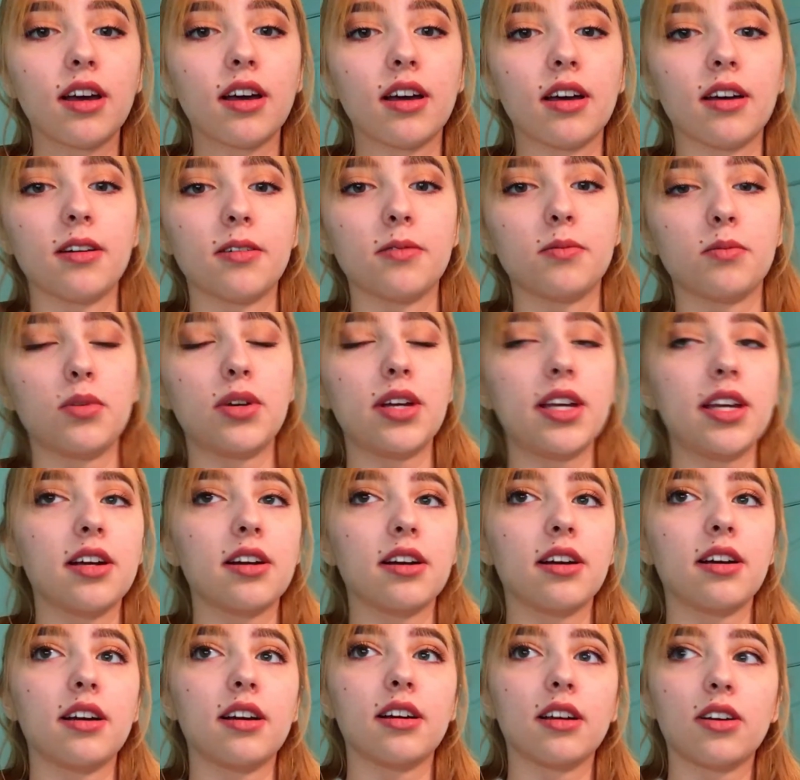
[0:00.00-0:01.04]
Um, we
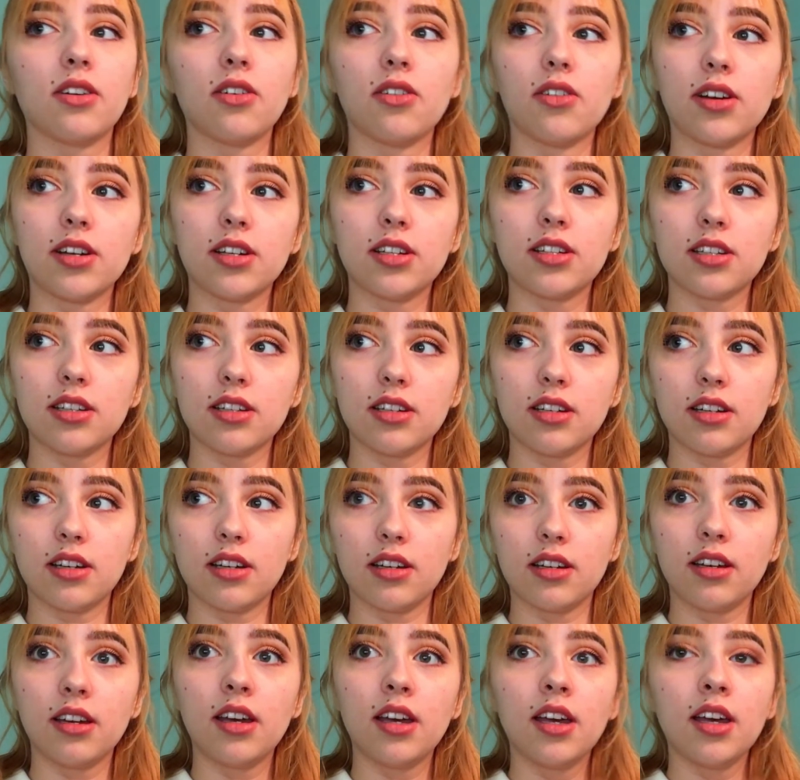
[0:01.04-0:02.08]
are going
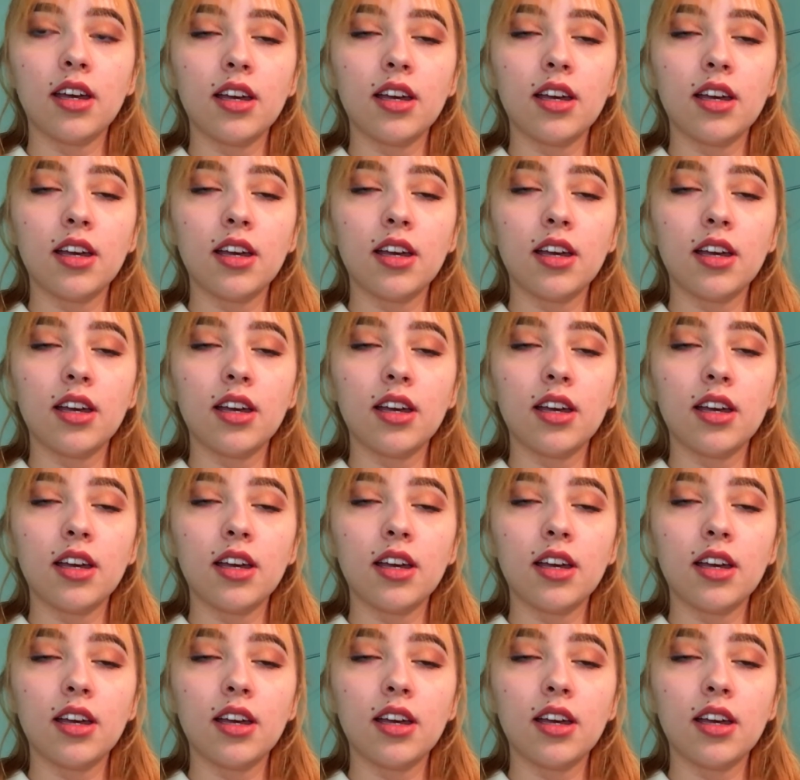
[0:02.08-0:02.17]
to